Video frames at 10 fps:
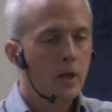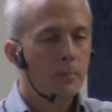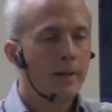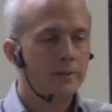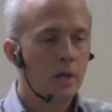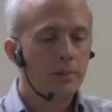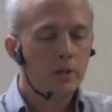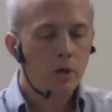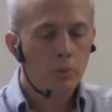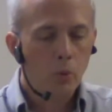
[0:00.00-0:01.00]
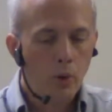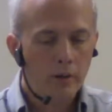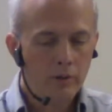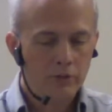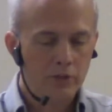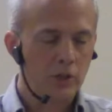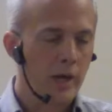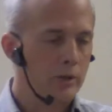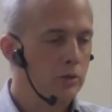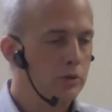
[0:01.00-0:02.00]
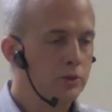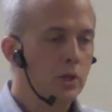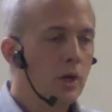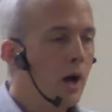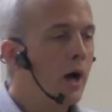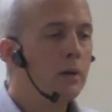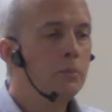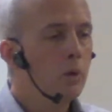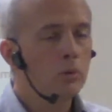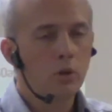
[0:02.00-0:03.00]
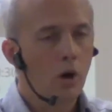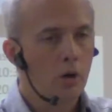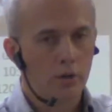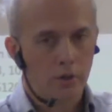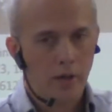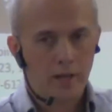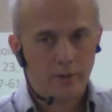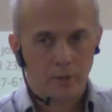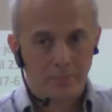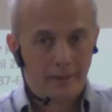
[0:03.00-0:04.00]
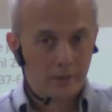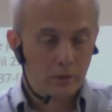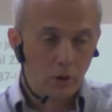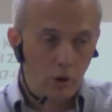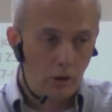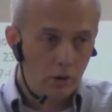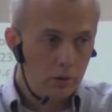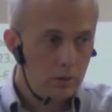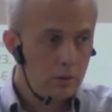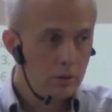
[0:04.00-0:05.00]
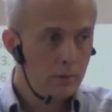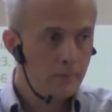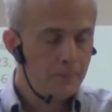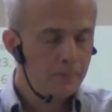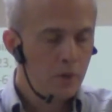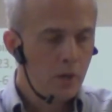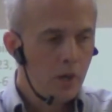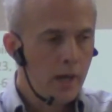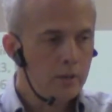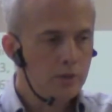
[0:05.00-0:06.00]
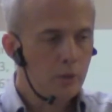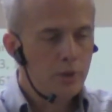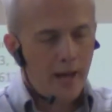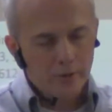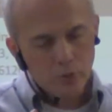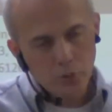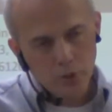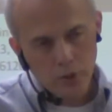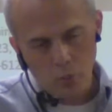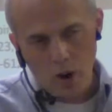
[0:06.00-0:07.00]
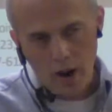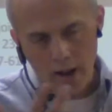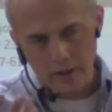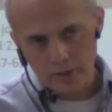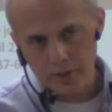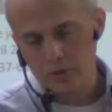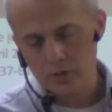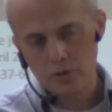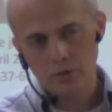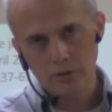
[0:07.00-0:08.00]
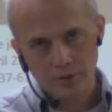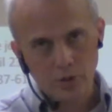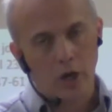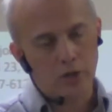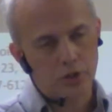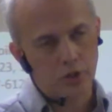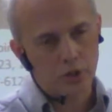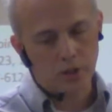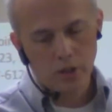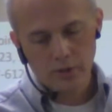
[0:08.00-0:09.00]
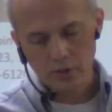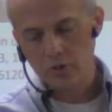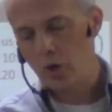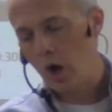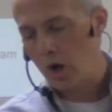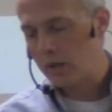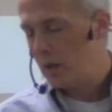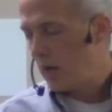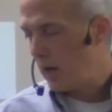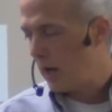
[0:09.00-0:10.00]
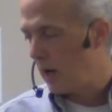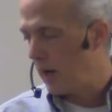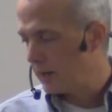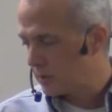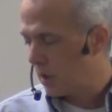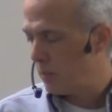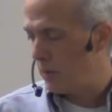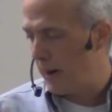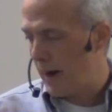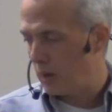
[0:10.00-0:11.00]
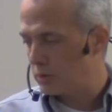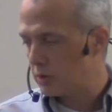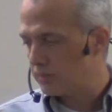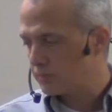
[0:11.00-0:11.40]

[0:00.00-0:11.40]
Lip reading: But as I become aware of the cycles, I am no longer at their beck and call. And so that's really why this discussion, this talk, has come about.